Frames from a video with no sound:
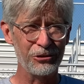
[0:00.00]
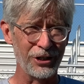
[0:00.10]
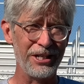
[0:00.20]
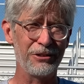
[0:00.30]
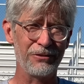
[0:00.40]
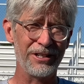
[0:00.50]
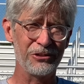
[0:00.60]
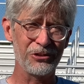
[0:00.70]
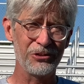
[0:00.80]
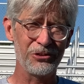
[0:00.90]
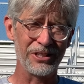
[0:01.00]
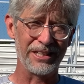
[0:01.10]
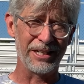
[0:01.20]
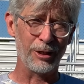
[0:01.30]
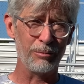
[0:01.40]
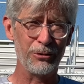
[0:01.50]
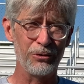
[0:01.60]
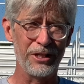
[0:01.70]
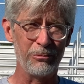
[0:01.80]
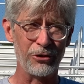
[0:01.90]
training devices that can help
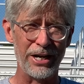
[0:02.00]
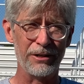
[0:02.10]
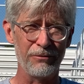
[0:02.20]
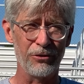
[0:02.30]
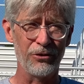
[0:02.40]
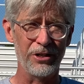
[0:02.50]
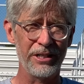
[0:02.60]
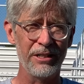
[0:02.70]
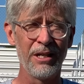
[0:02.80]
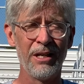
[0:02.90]
you keep track of your running.